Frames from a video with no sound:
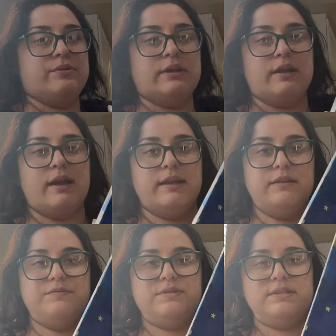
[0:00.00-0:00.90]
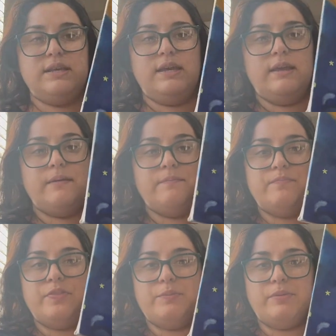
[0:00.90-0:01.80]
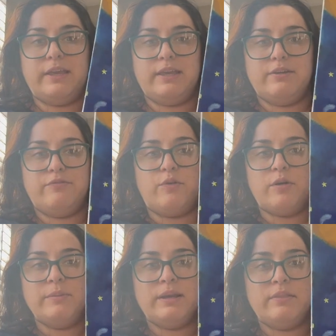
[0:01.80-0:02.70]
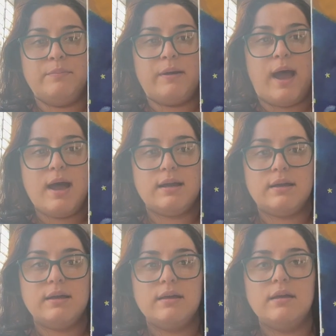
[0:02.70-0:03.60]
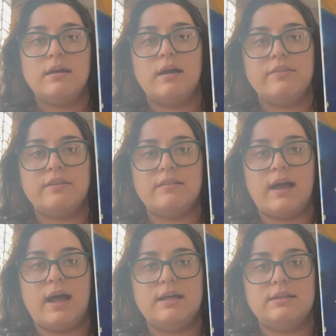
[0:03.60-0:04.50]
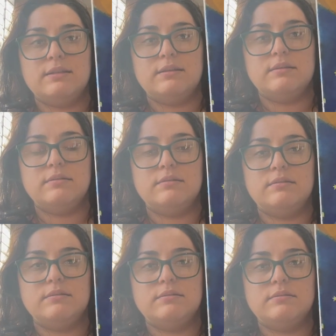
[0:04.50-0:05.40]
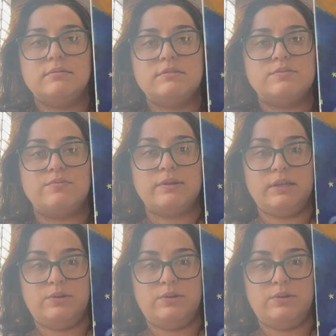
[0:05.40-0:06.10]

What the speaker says: can kind of see the blanket forming in the back. I think that is really